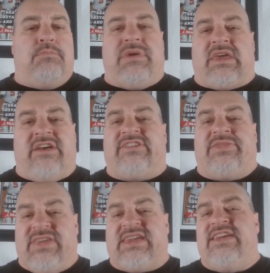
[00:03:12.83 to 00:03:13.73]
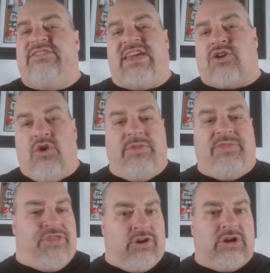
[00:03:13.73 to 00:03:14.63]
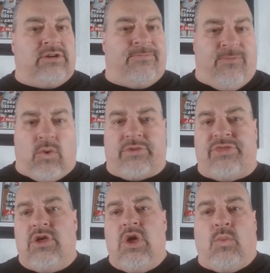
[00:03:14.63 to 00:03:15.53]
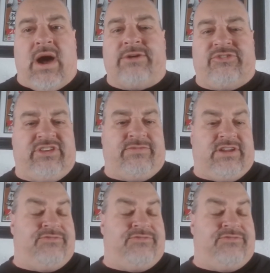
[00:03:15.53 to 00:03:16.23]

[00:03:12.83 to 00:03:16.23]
because I think he's a good third or fourth wide receiver.